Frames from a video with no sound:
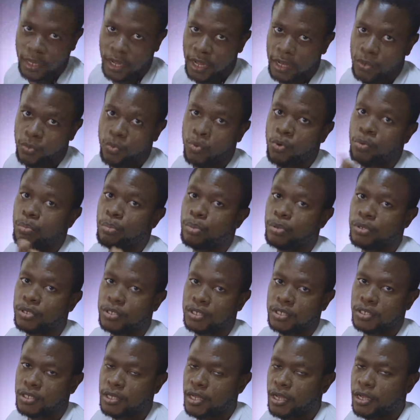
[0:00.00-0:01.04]
that at one
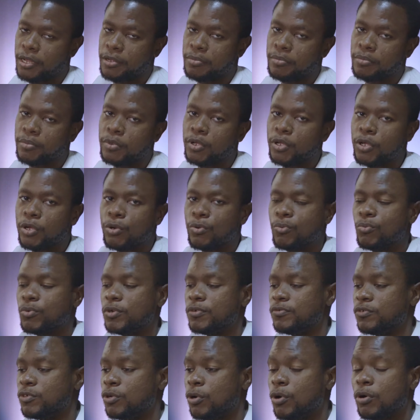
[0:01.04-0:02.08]
point in time
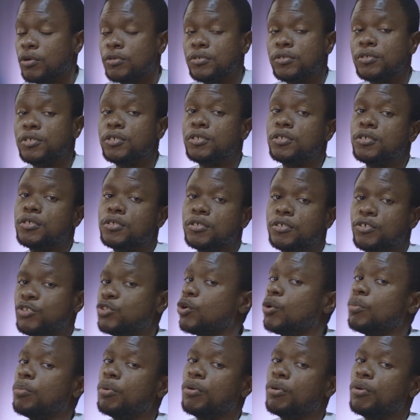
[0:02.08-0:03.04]
we've done the job